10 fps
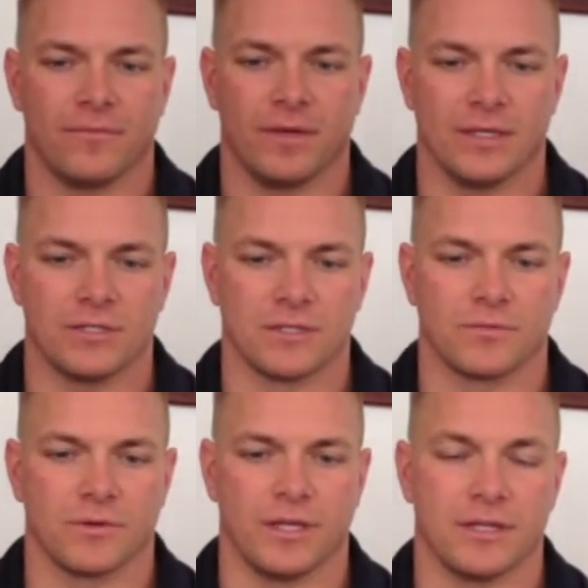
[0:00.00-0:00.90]
it's just
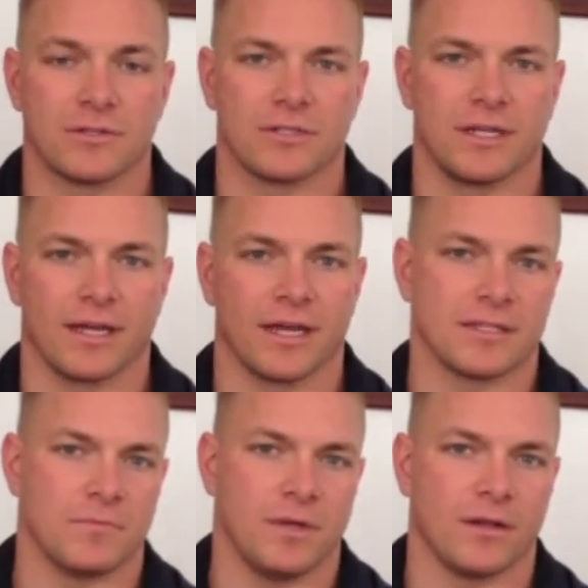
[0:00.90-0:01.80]
really interesting. I got
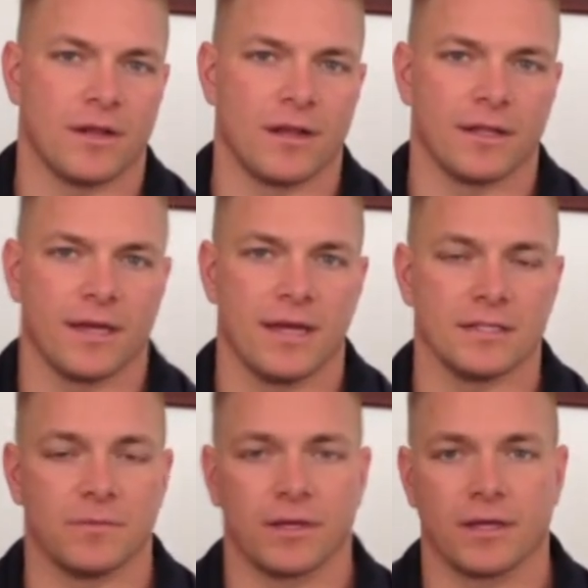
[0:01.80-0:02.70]
to meet a lot of the guys.
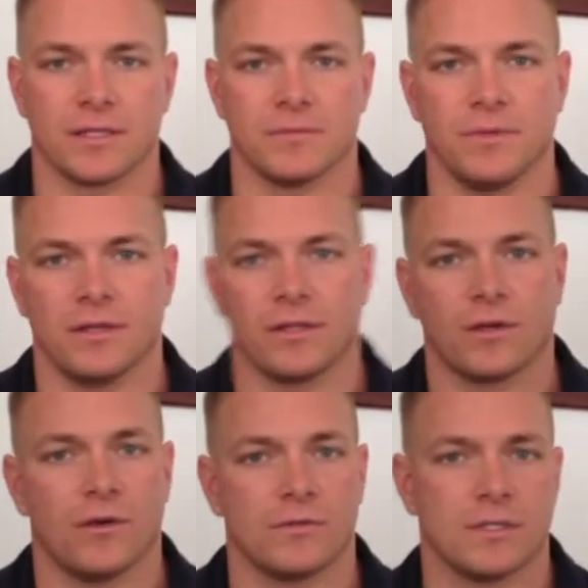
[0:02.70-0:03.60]
I got to meet the
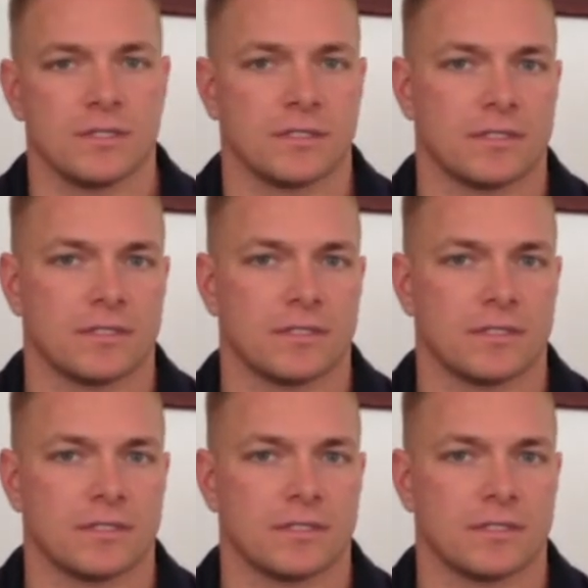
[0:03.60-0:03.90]
coaches and